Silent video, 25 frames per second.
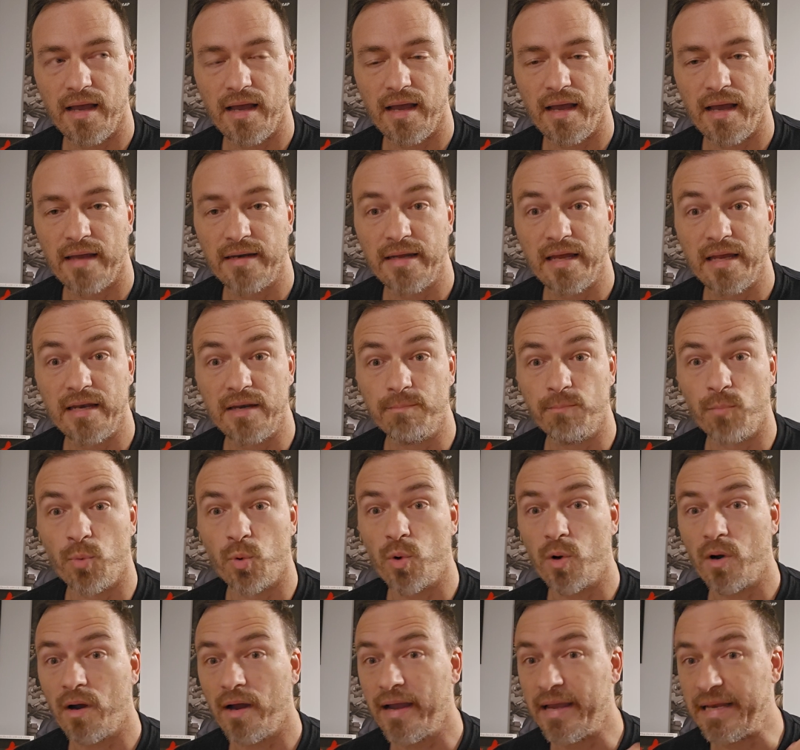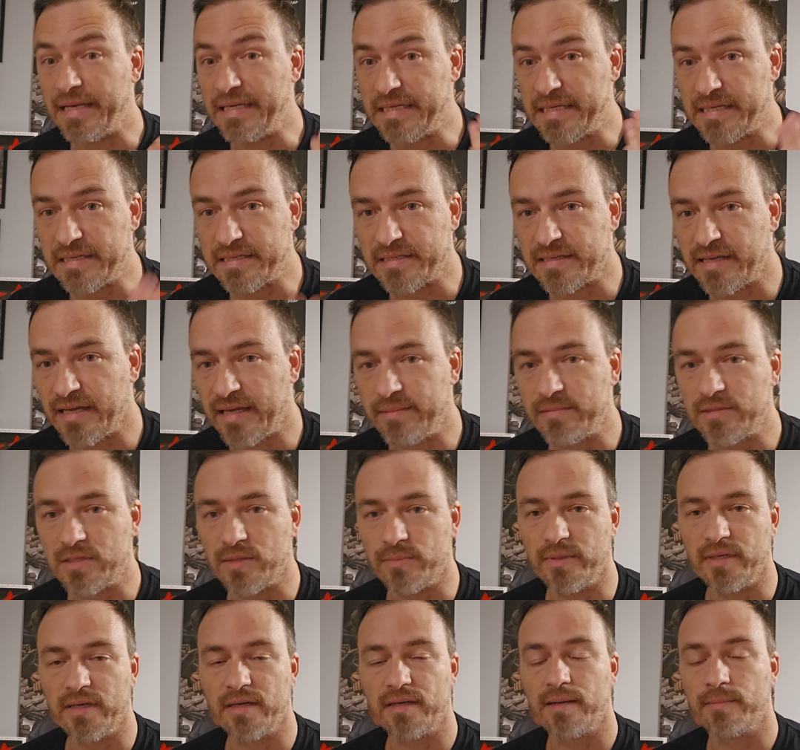and then more ideas came to
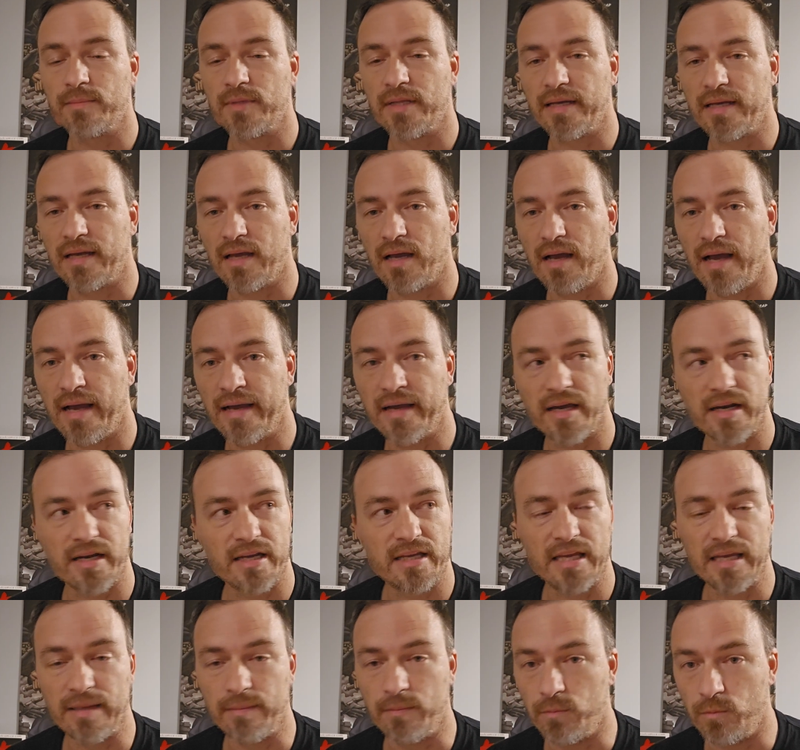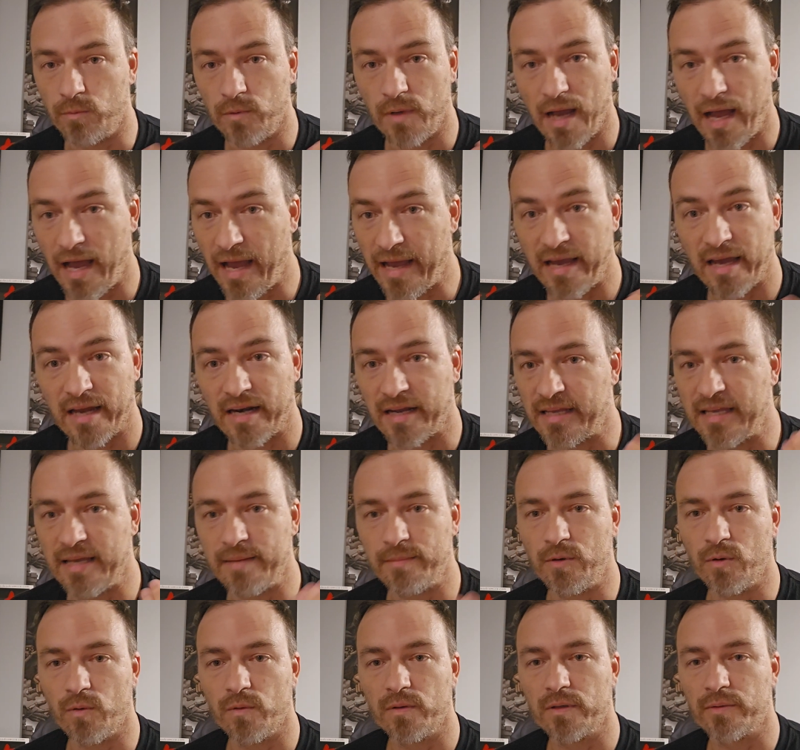me, and I'm like, I gotta keep
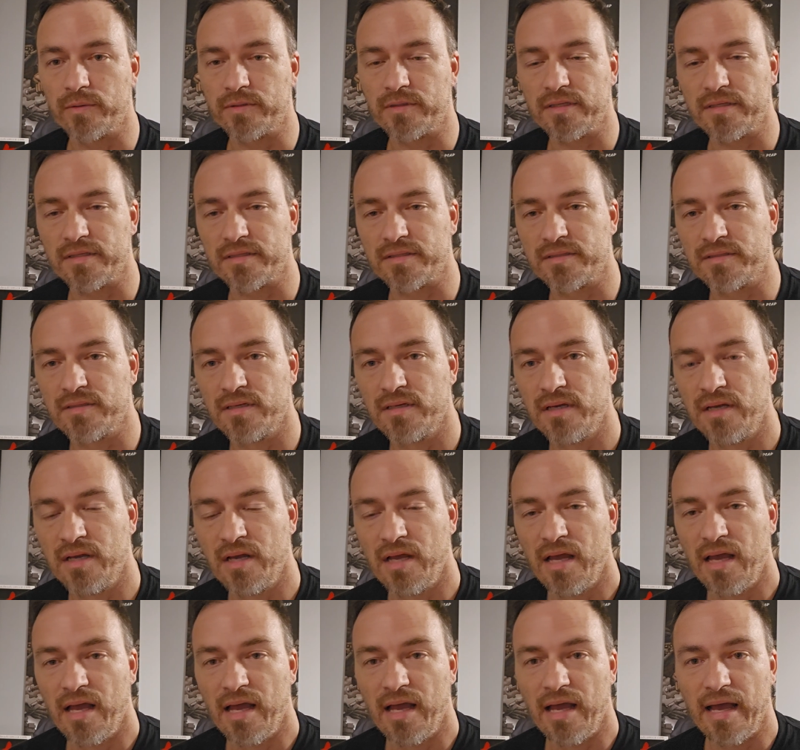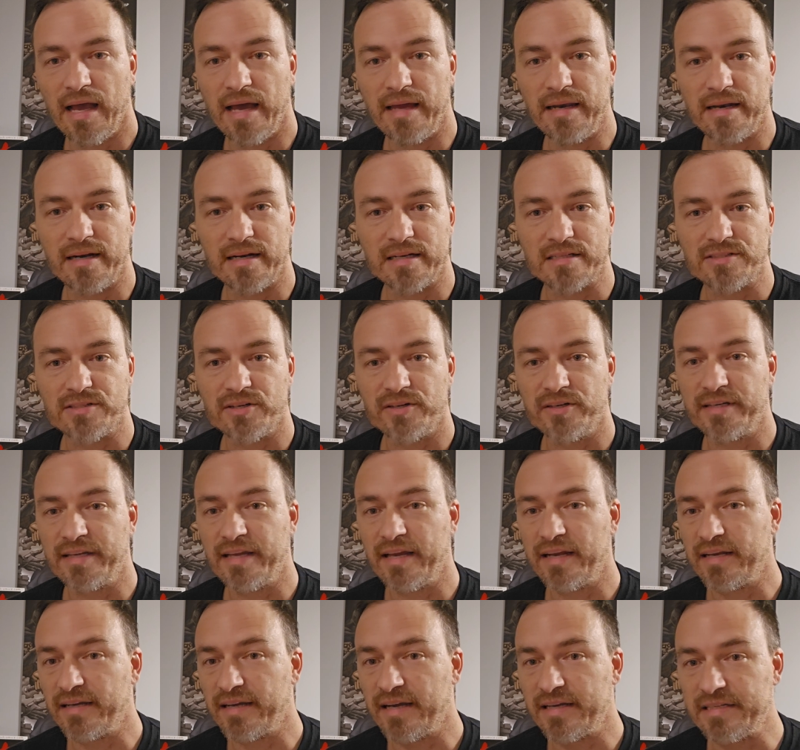going with this. And then I started
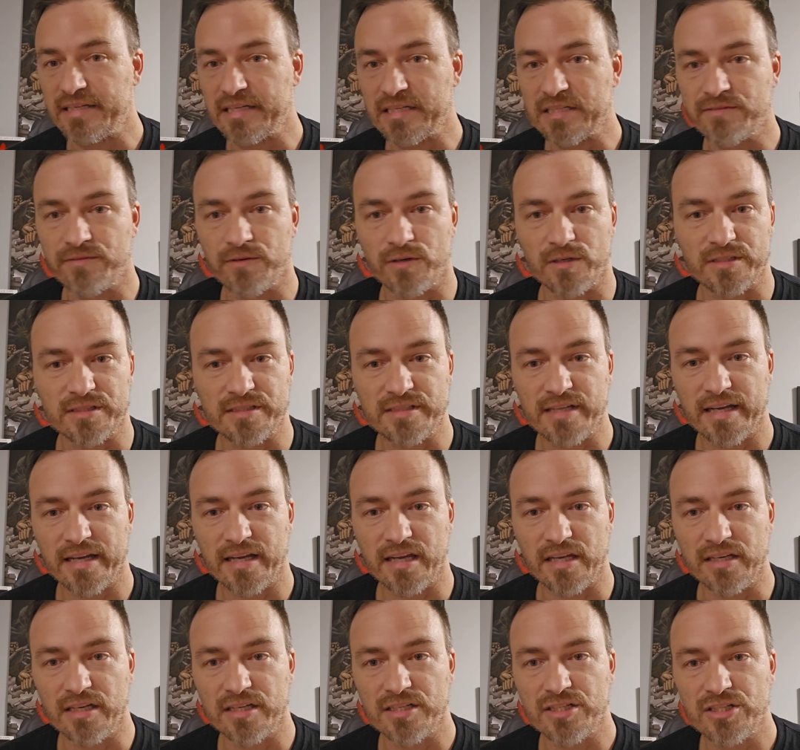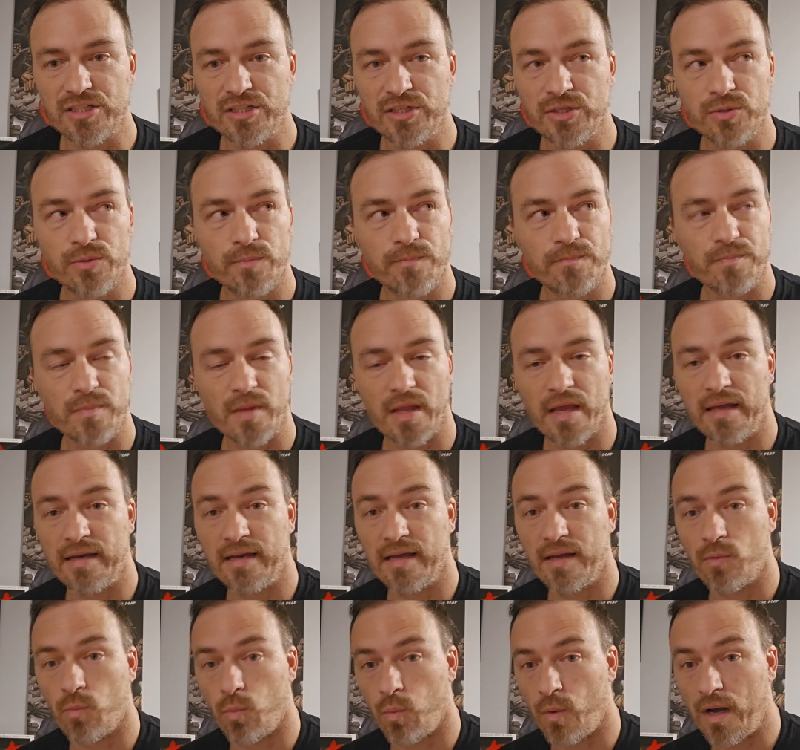getting ideas for a second issue. And
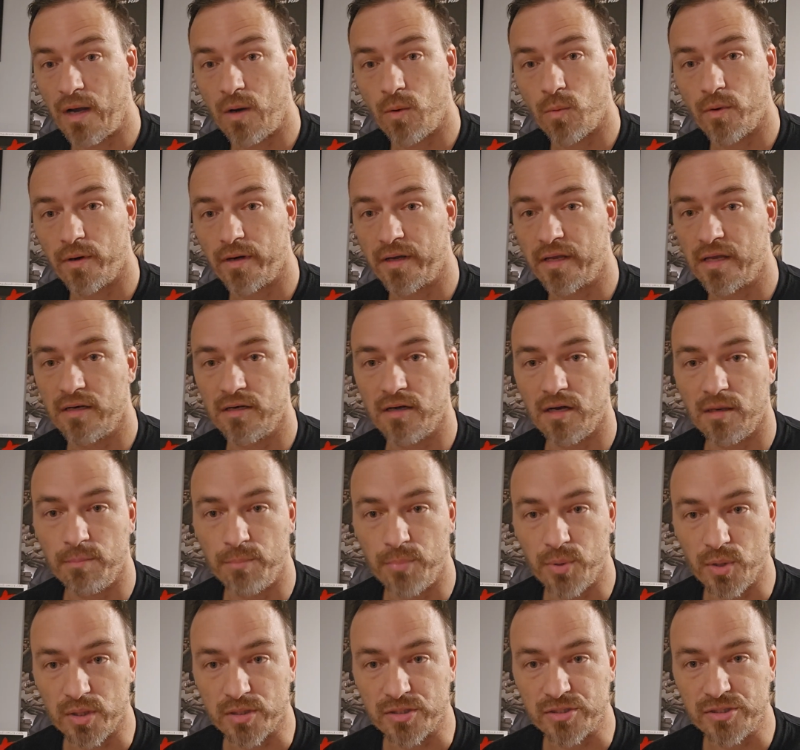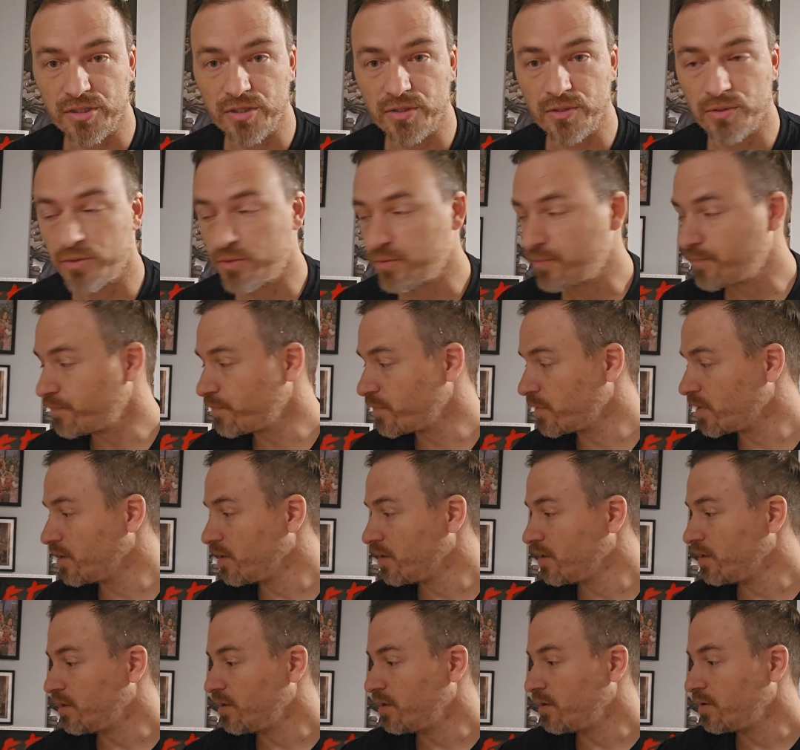then while working on book 2,
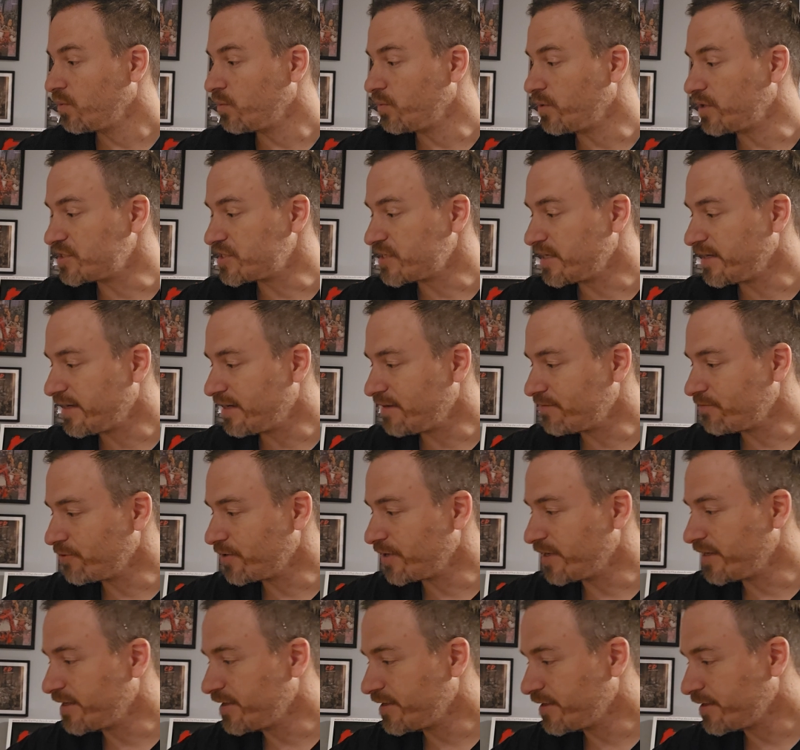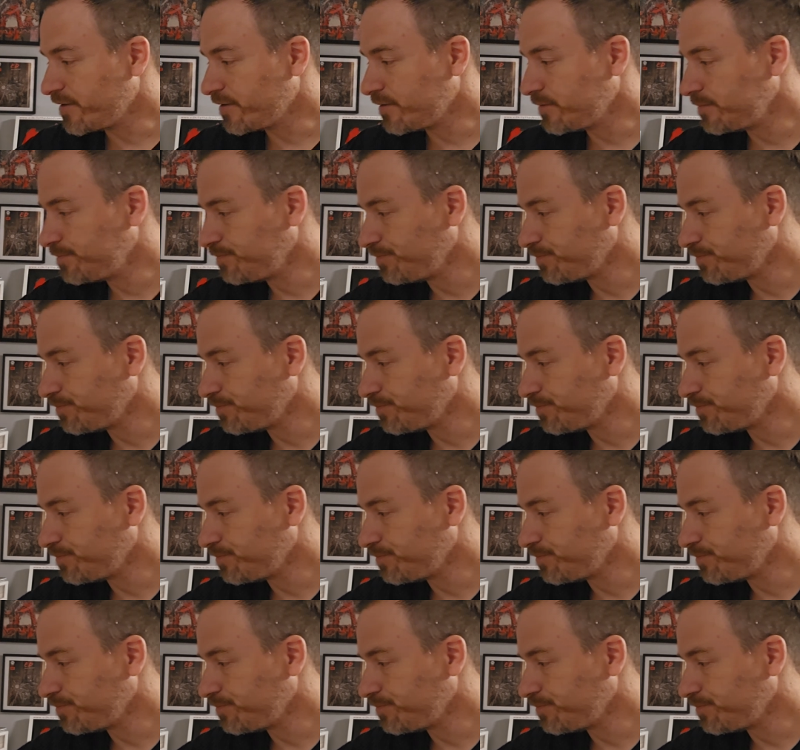which I have right here.